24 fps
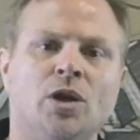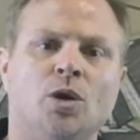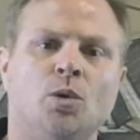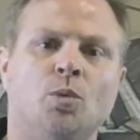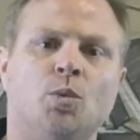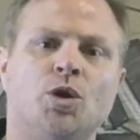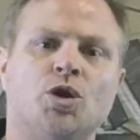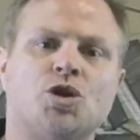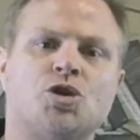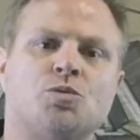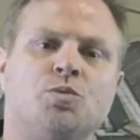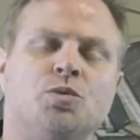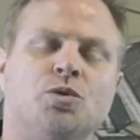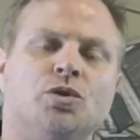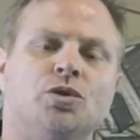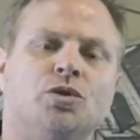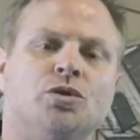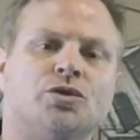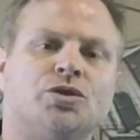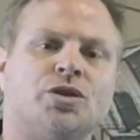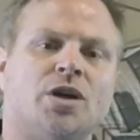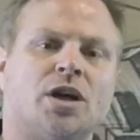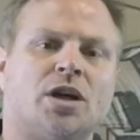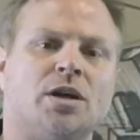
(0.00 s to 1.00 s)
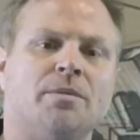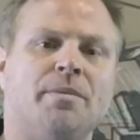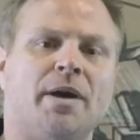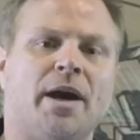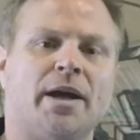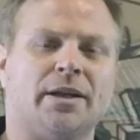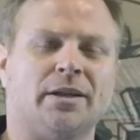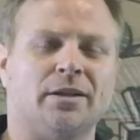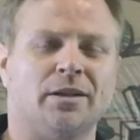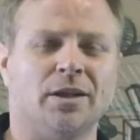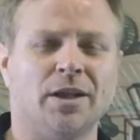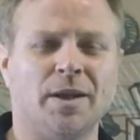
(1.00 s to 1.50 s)
which will talk
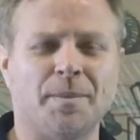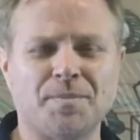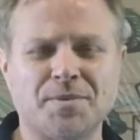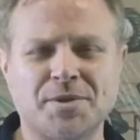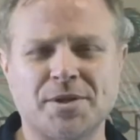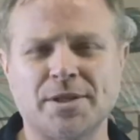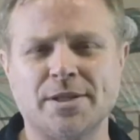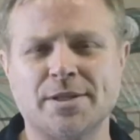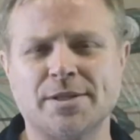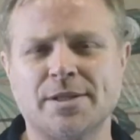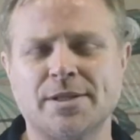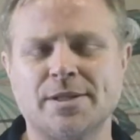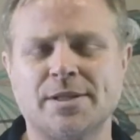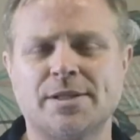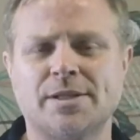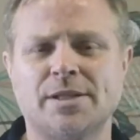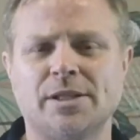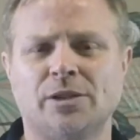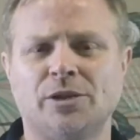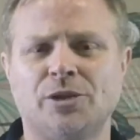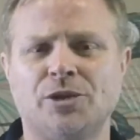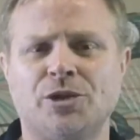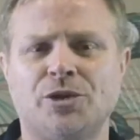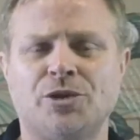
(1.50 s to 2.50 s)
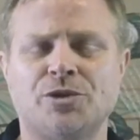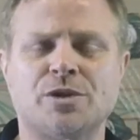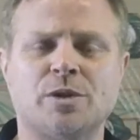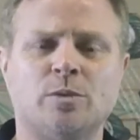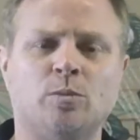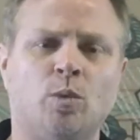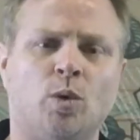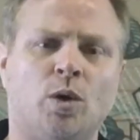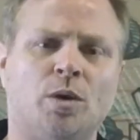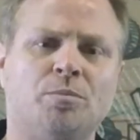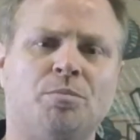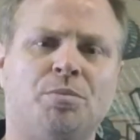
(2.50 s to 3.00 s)
about ellipses and cylinders
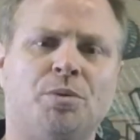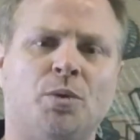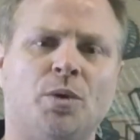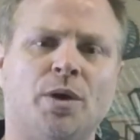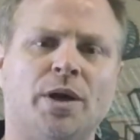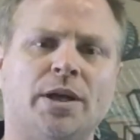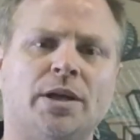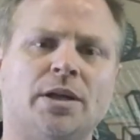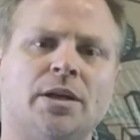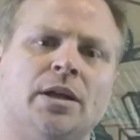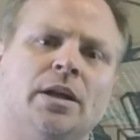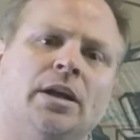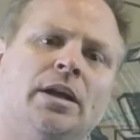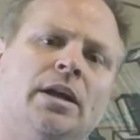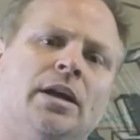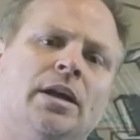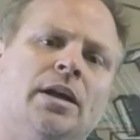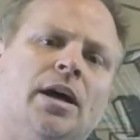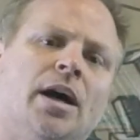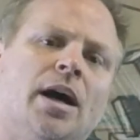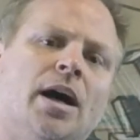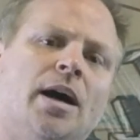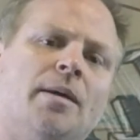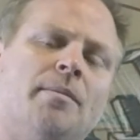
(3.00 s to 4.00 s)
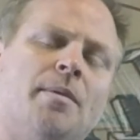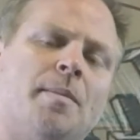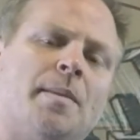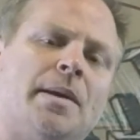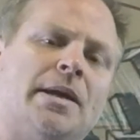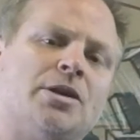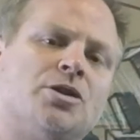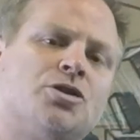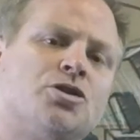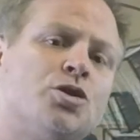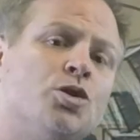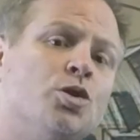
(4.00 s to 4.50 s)
in one point, uh, maybe
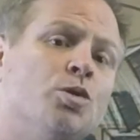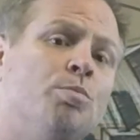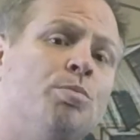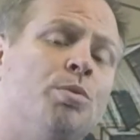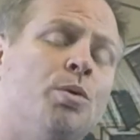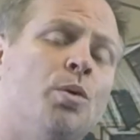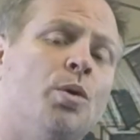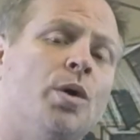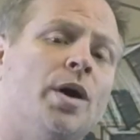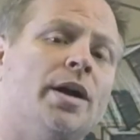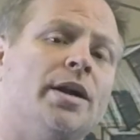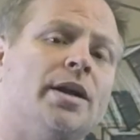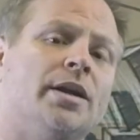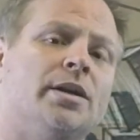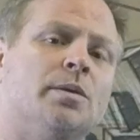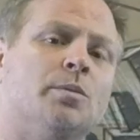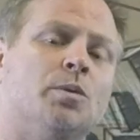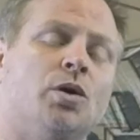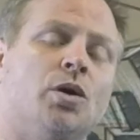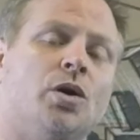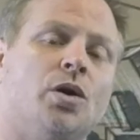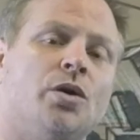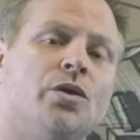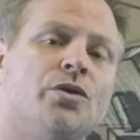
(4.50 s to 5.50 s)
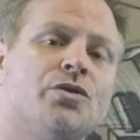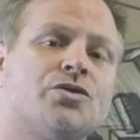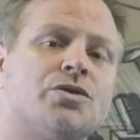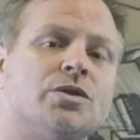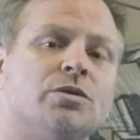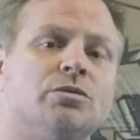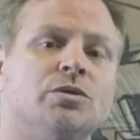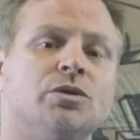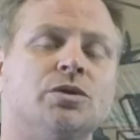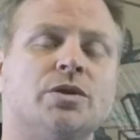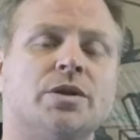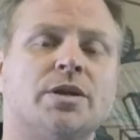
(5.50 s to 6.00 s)
in two point, and then we'll
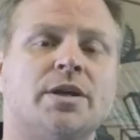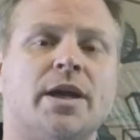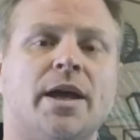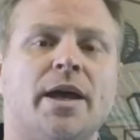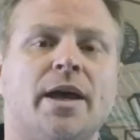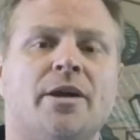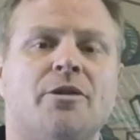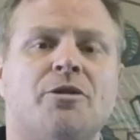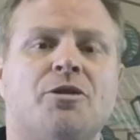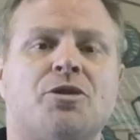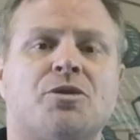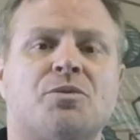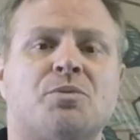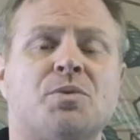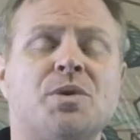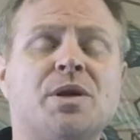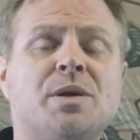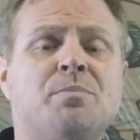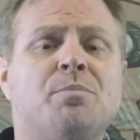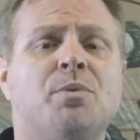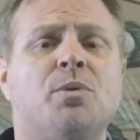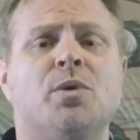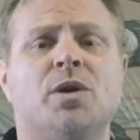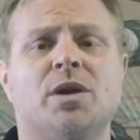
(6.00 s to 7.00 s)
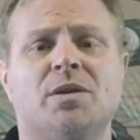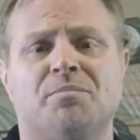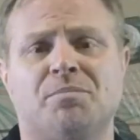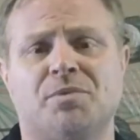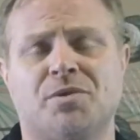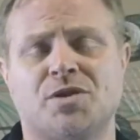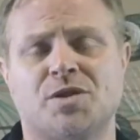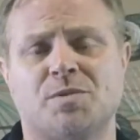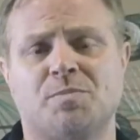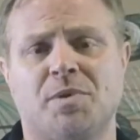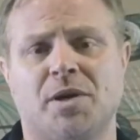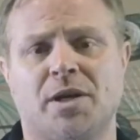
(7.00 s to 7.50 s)
also look at three point
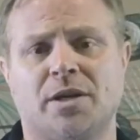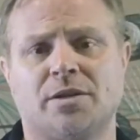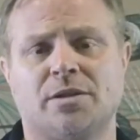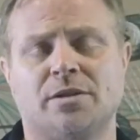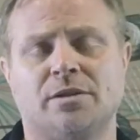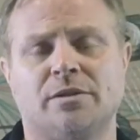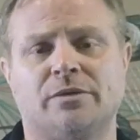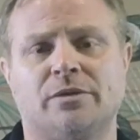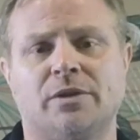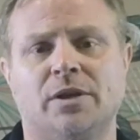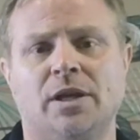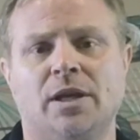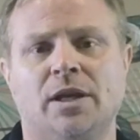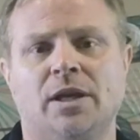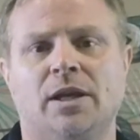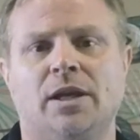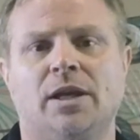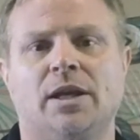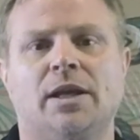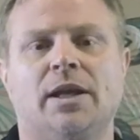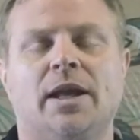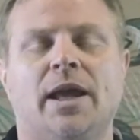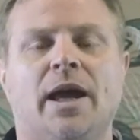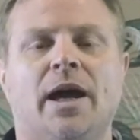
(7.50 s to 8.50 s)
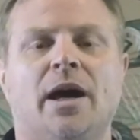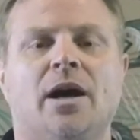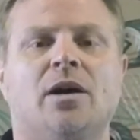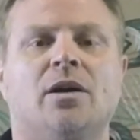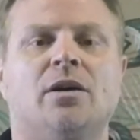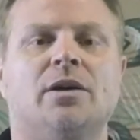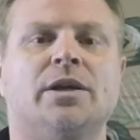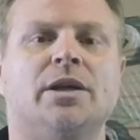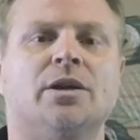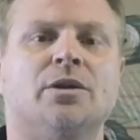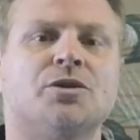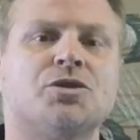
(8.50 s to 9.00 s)
perspective and
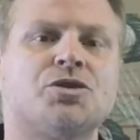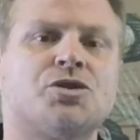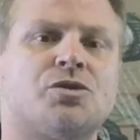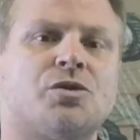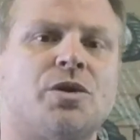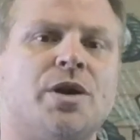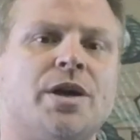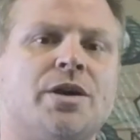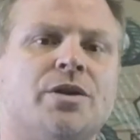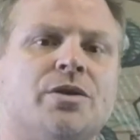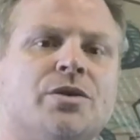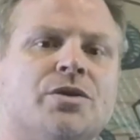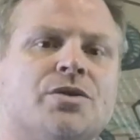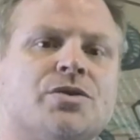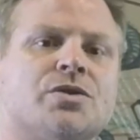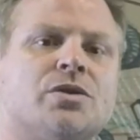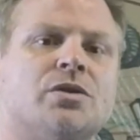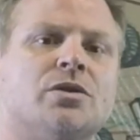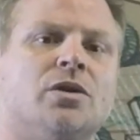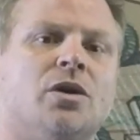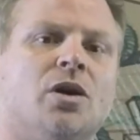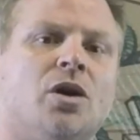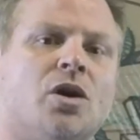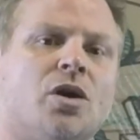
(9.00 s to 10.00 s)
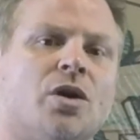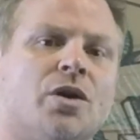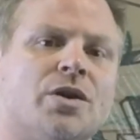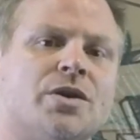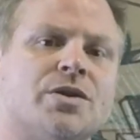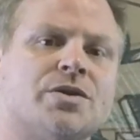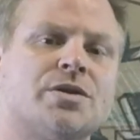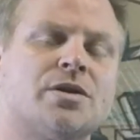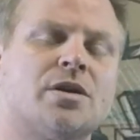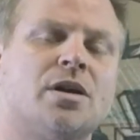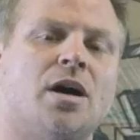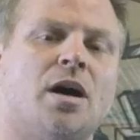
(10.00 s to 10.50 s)
how illustrators,
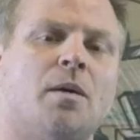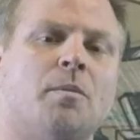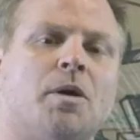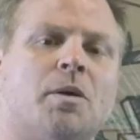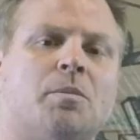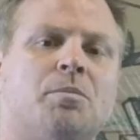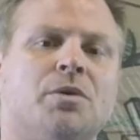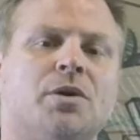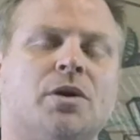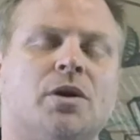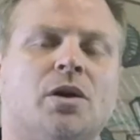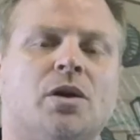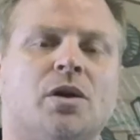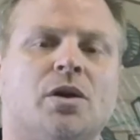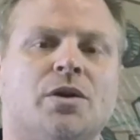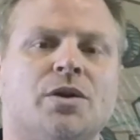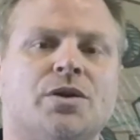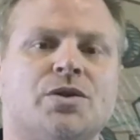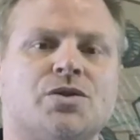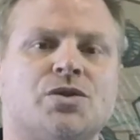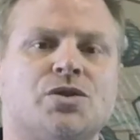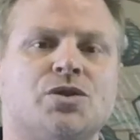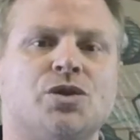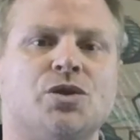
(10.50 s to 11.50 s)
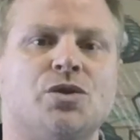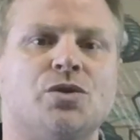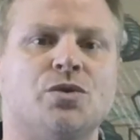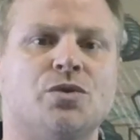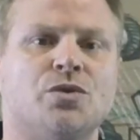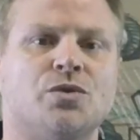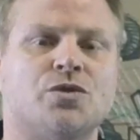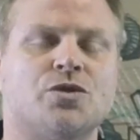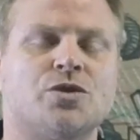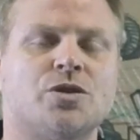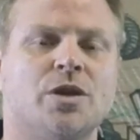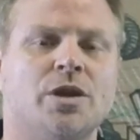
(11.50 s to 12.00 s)
artists, comic book artists
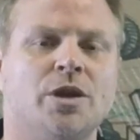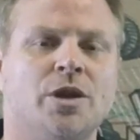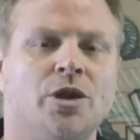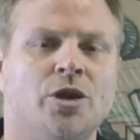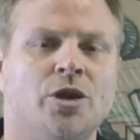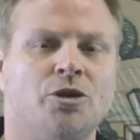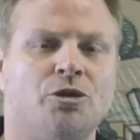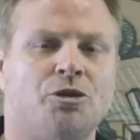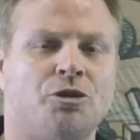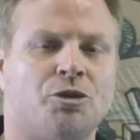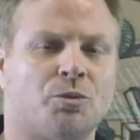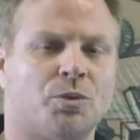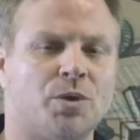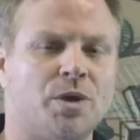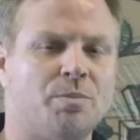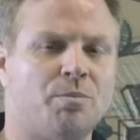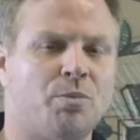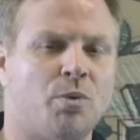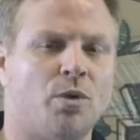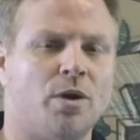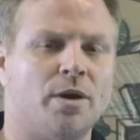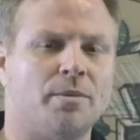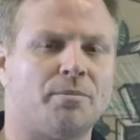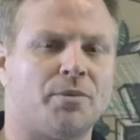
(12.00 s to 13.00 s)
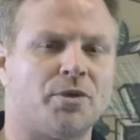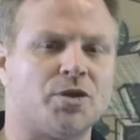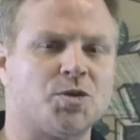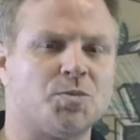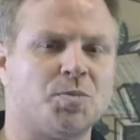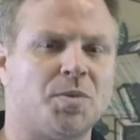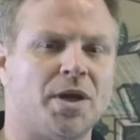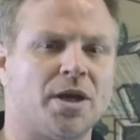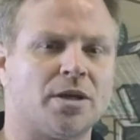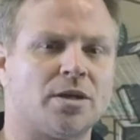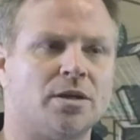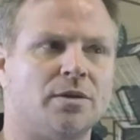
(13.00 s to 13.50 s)
use three point
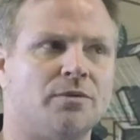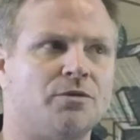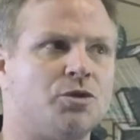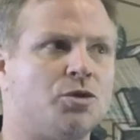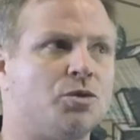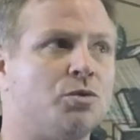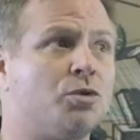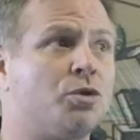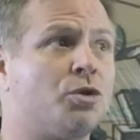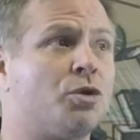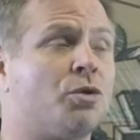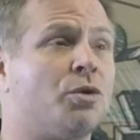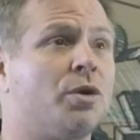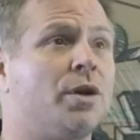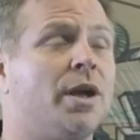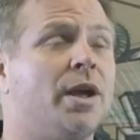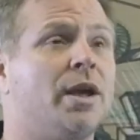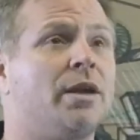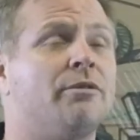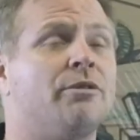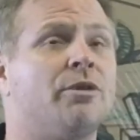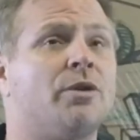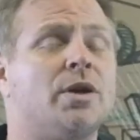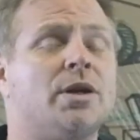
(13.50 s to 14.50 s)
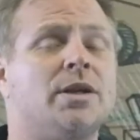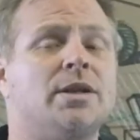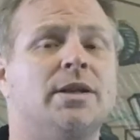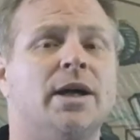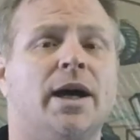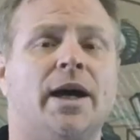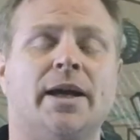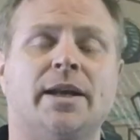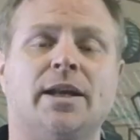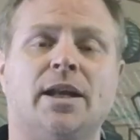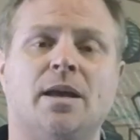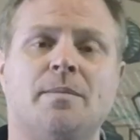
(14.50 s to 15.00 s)
perspective to create very
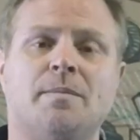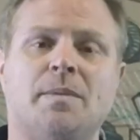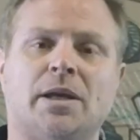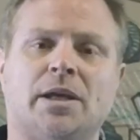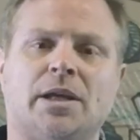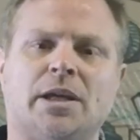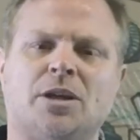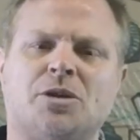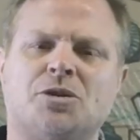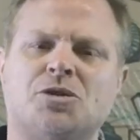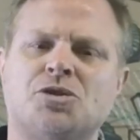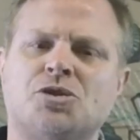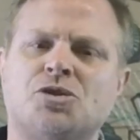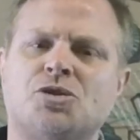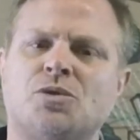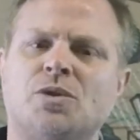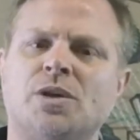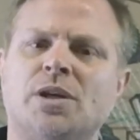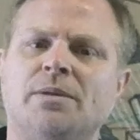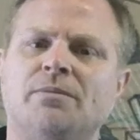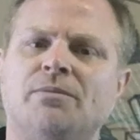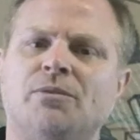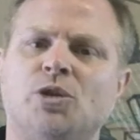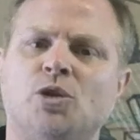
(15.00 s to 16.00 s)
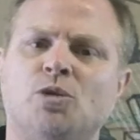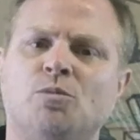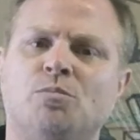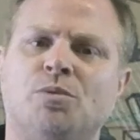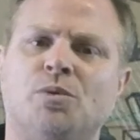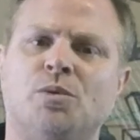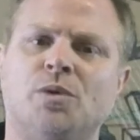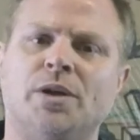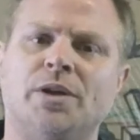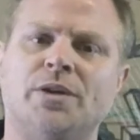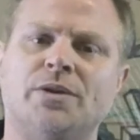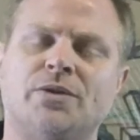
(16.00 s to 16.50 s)
dynamic, extreme
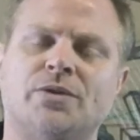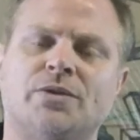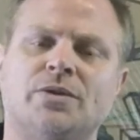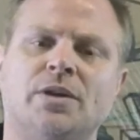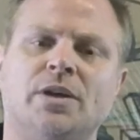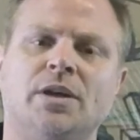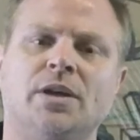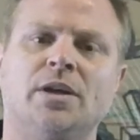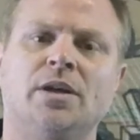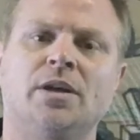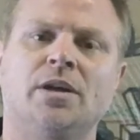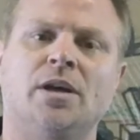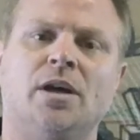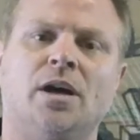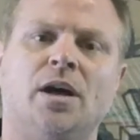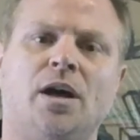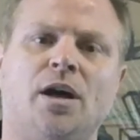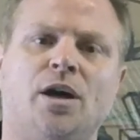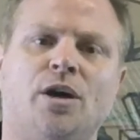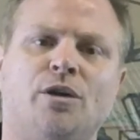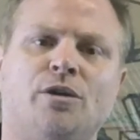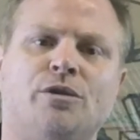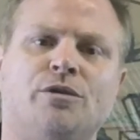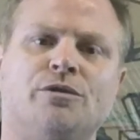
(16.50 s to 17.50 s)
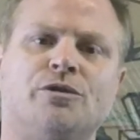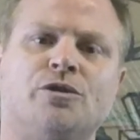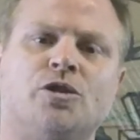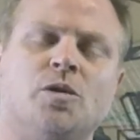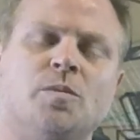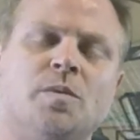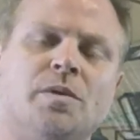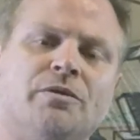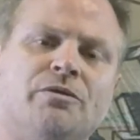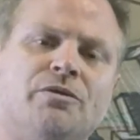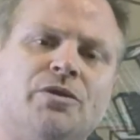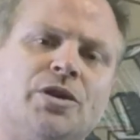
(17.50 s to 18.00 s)
viewpoints of
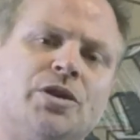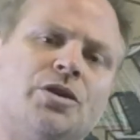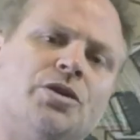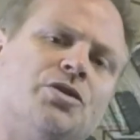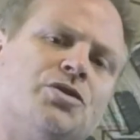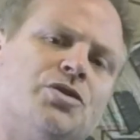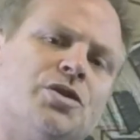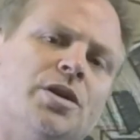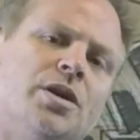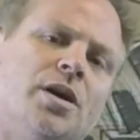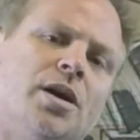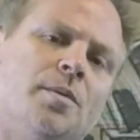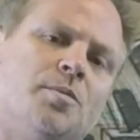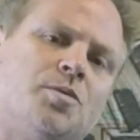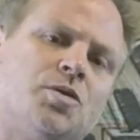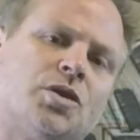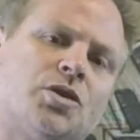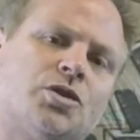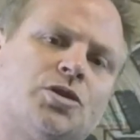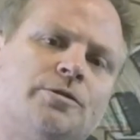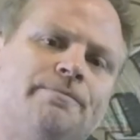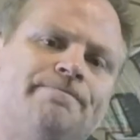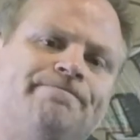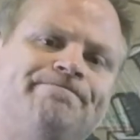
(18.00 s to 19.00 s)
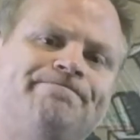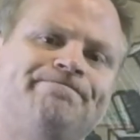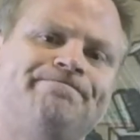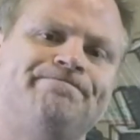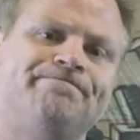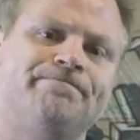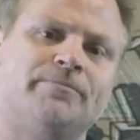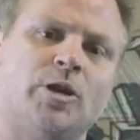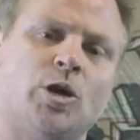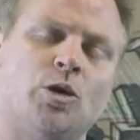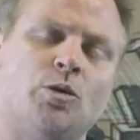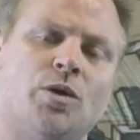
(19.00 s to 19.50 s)
human figures and objects.
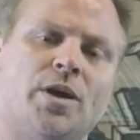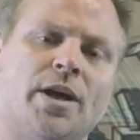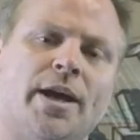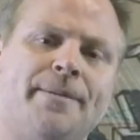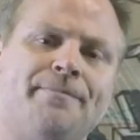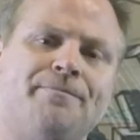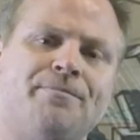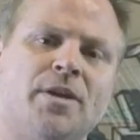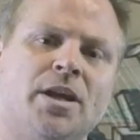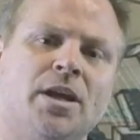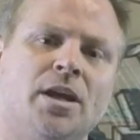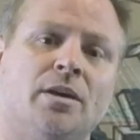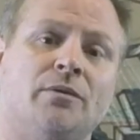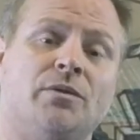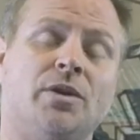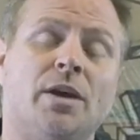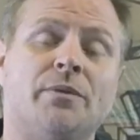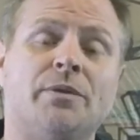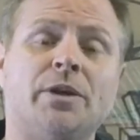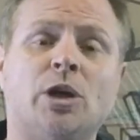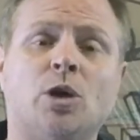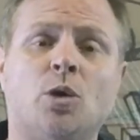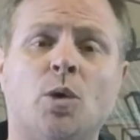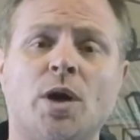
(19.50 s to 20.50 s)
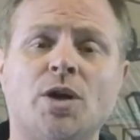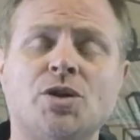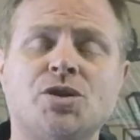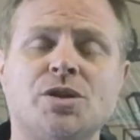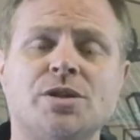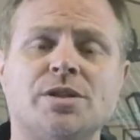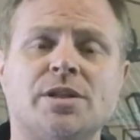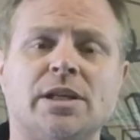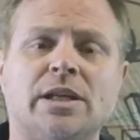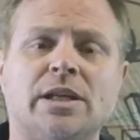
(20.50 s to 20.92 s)
Okay? If you have any questions,